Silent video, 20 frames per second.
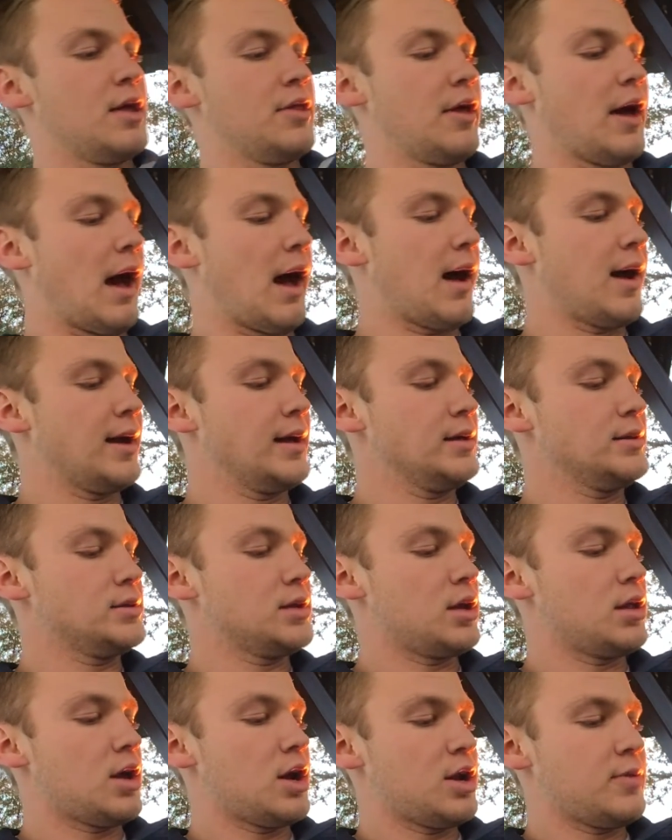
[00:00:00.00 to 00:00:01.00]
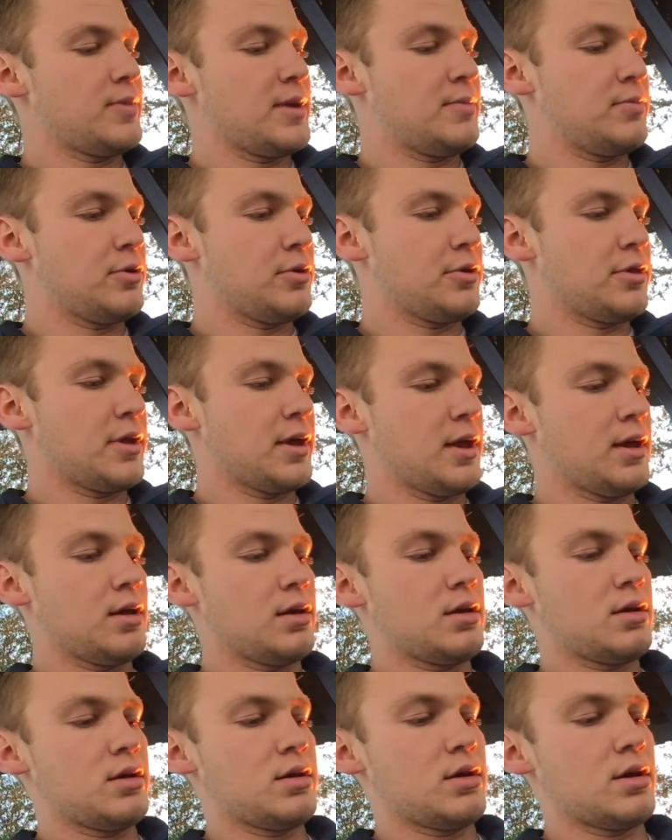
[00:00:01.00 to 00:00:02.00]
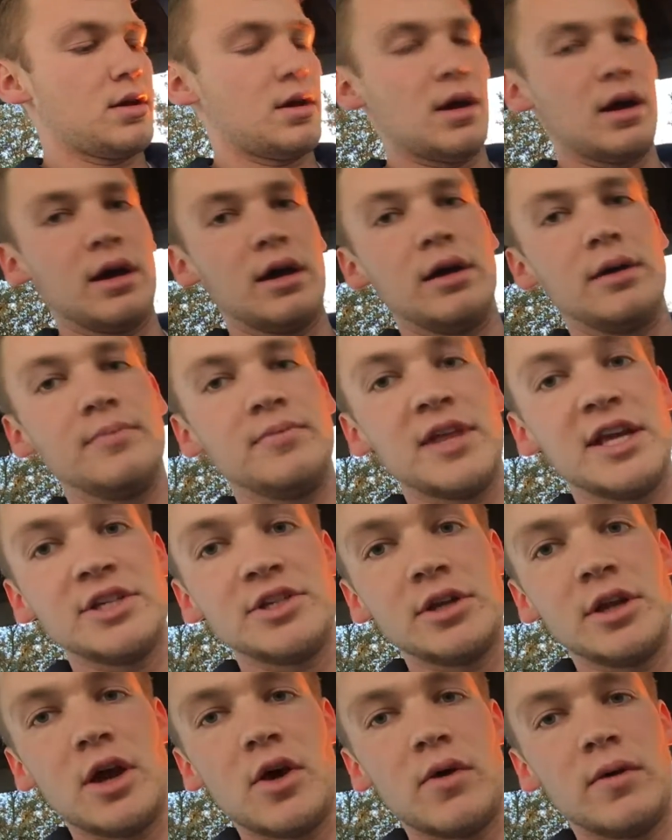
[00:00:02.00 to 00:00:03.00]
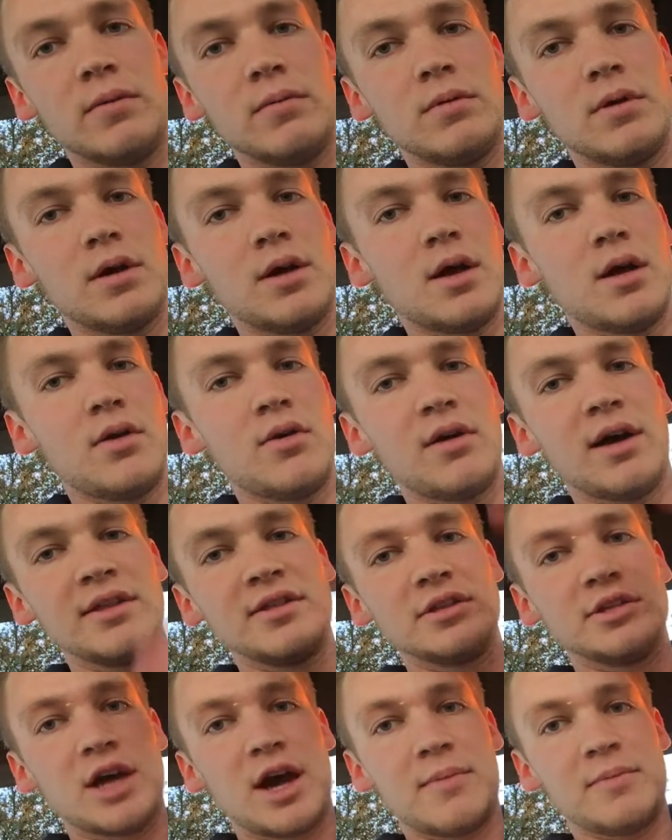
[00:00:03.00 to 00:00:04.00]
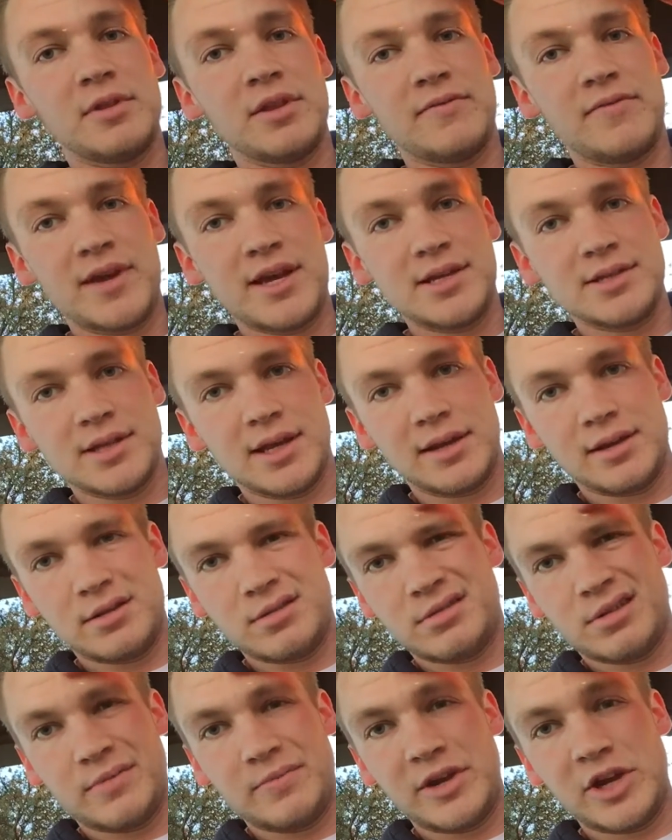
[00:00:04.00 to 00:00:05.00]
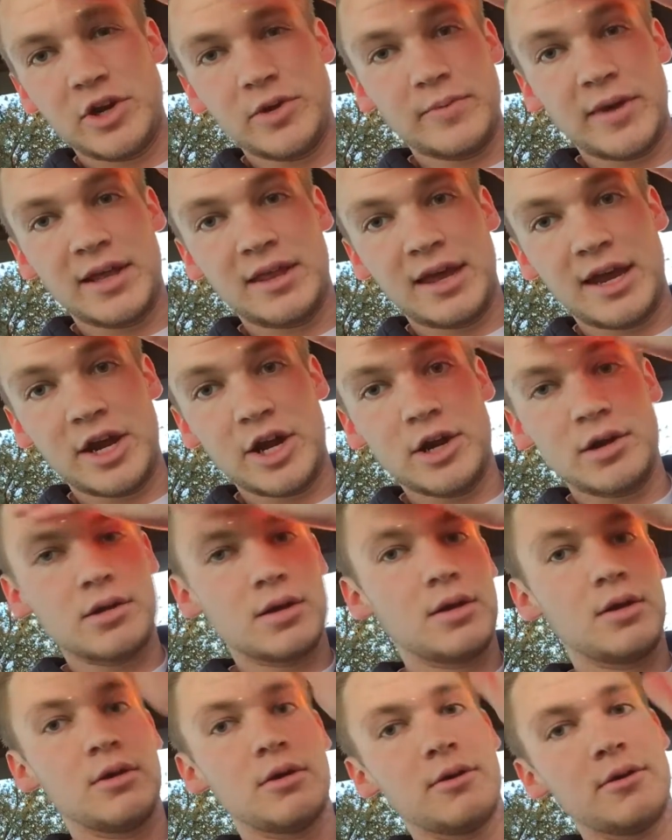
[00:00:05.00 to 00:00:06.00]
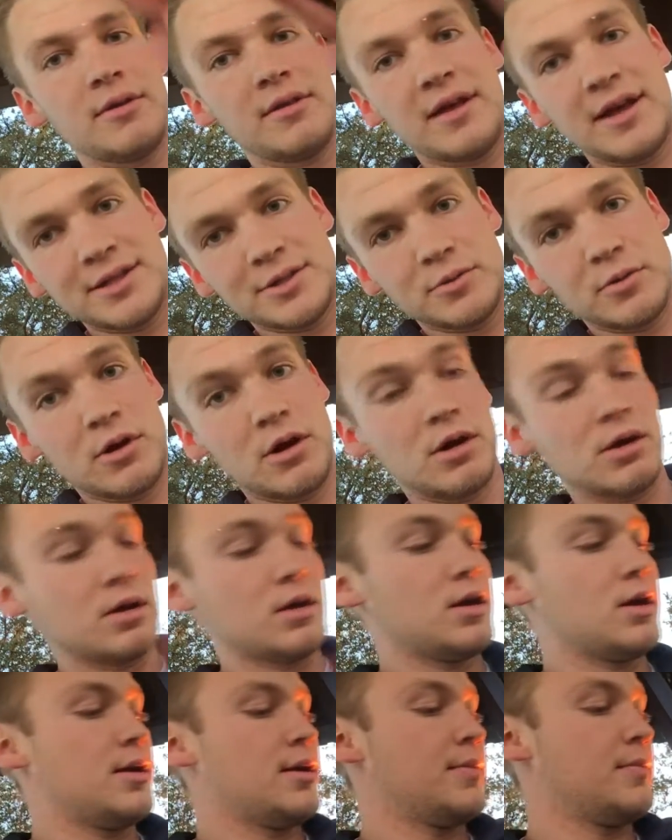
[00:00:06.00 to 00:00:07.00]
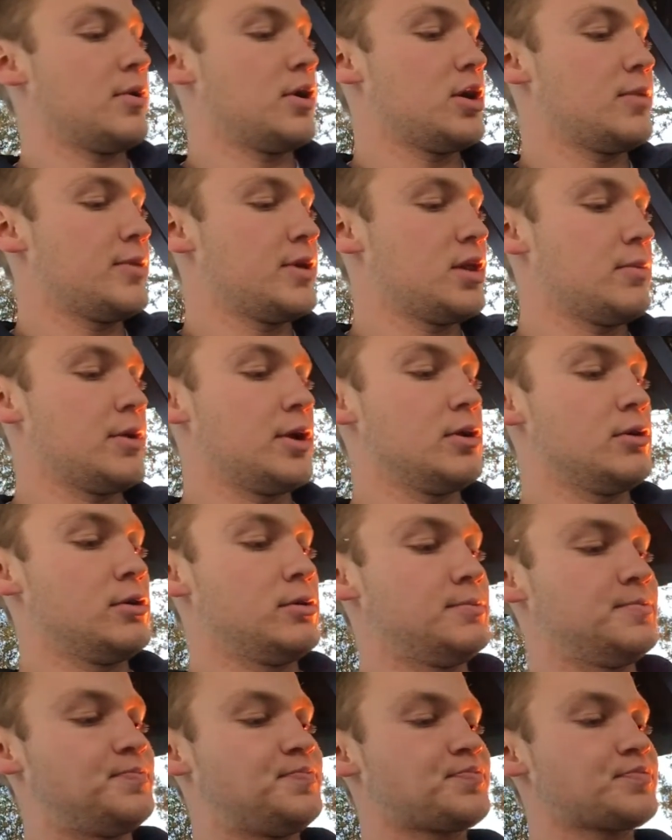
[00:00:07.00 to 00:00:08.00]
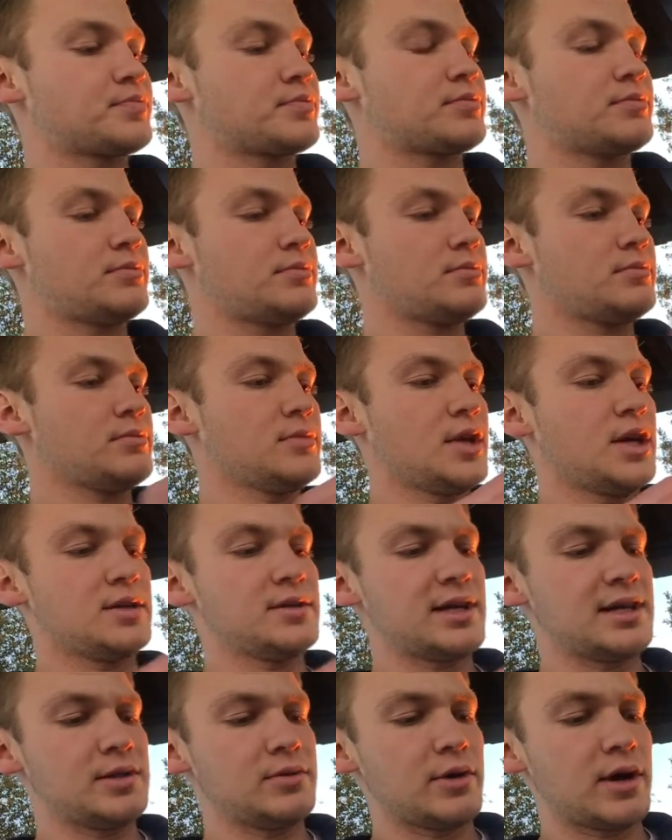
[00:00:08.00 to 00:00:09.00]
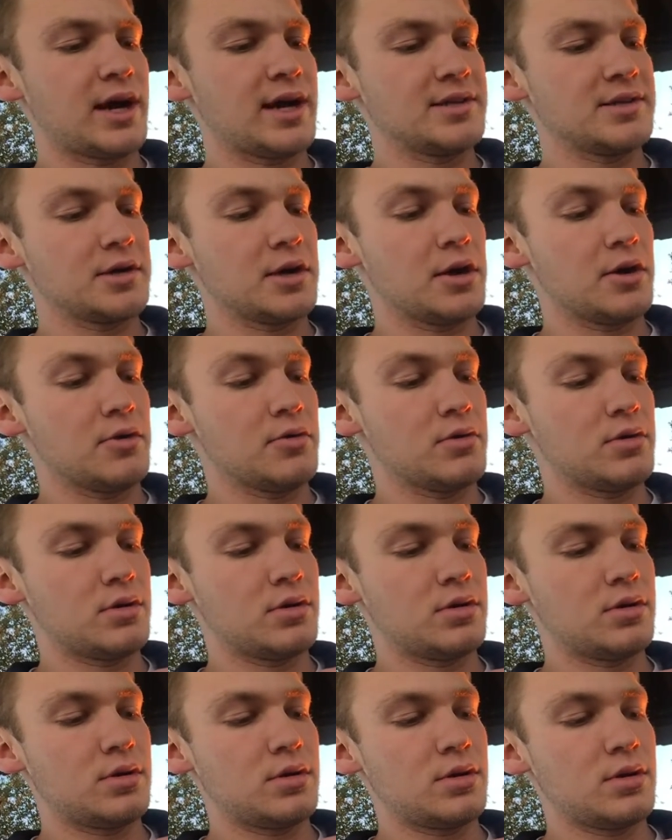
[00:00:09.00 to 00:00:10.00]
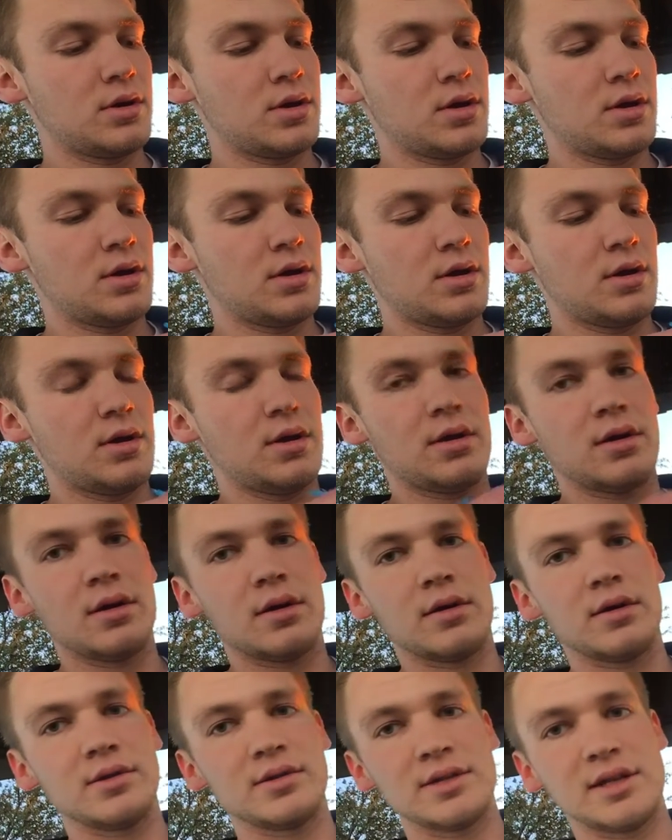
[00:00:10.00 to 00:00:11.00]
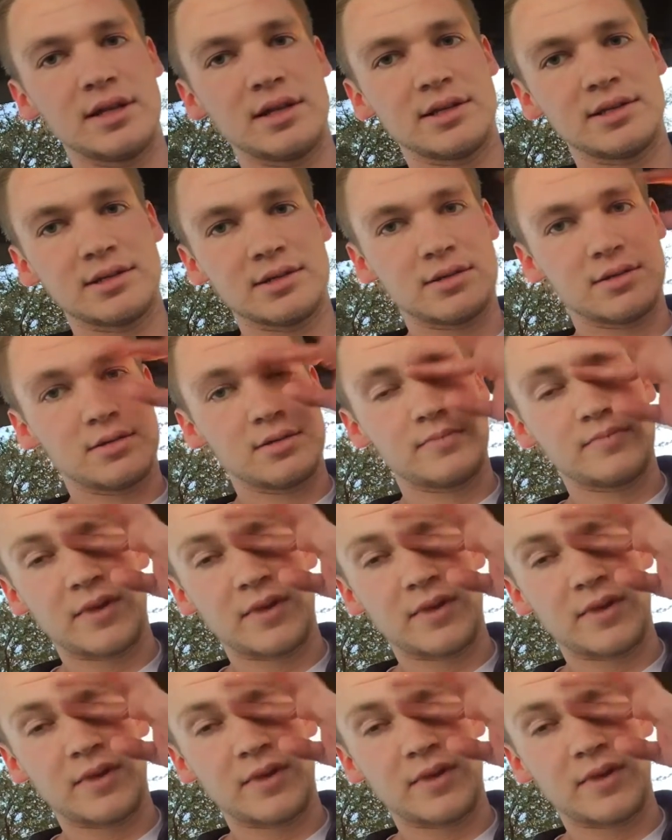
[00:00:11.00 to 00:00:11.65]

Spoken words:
The eyes, a lot of people think they should go at the top of the face, like up here by the hair. That's wrong. Put them in the middle, because that's where eyes go. See this?